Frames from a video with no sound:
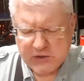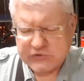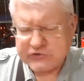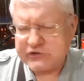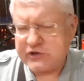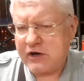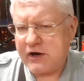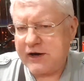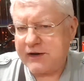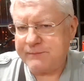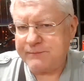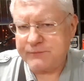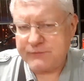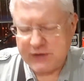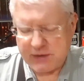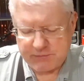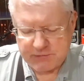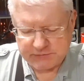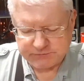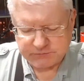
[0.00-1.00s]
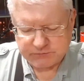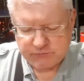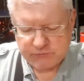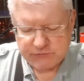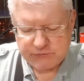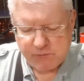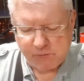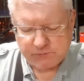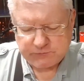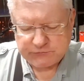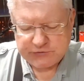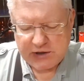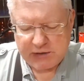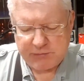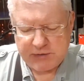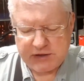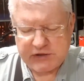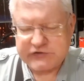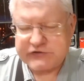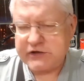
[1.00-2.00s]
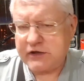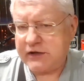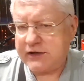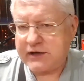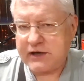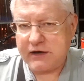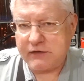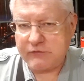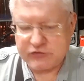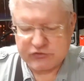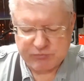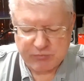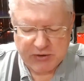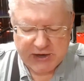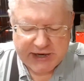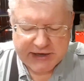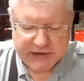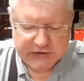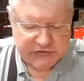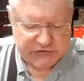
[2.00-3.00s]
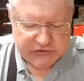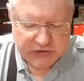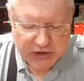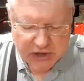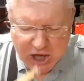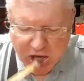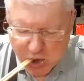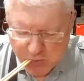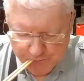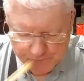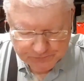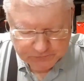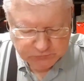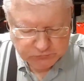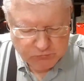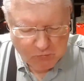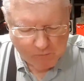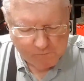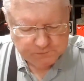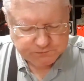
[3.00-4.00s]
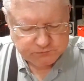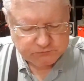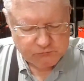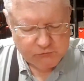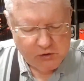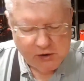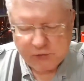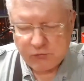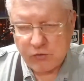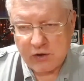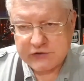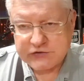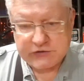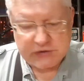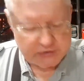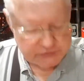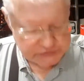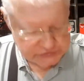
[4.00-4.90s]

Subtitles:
Sorry, that might have sounded like I was bragging. Sorry, it wasn't. It's